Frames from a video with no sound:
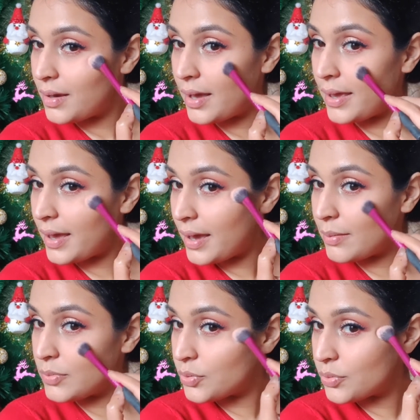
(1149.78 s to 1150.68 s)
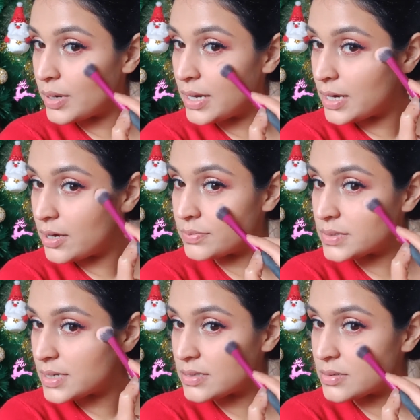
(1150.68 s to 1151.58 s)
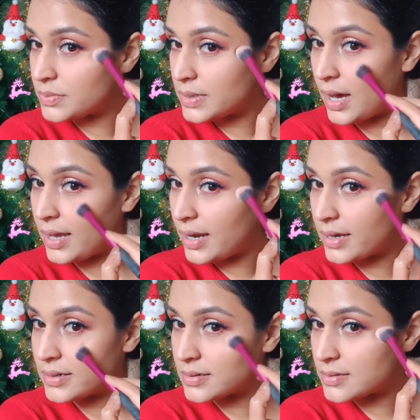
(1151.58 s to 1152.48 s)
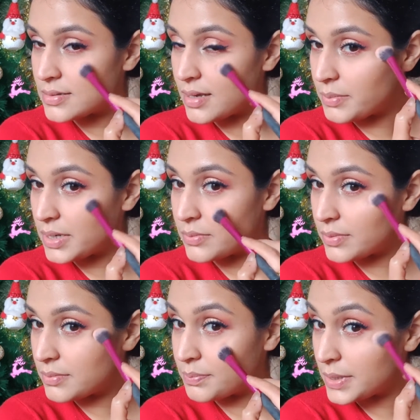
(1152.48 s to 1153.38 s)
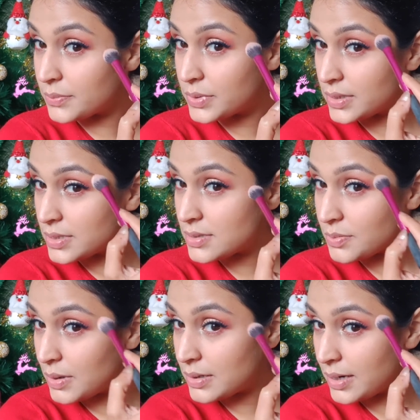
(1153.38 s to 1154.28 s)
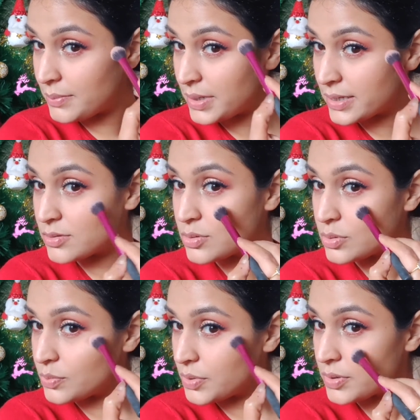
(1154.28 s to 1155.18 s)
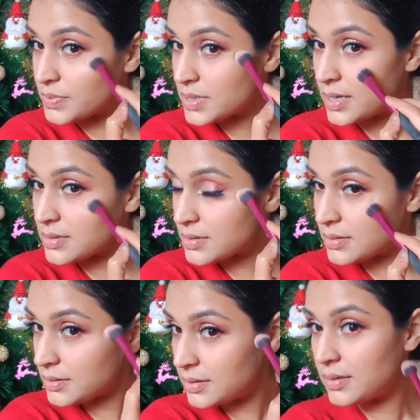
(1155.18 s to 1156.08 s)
I am really obsessed with highlighters. I mean, but with this one, I'm like super obsessed.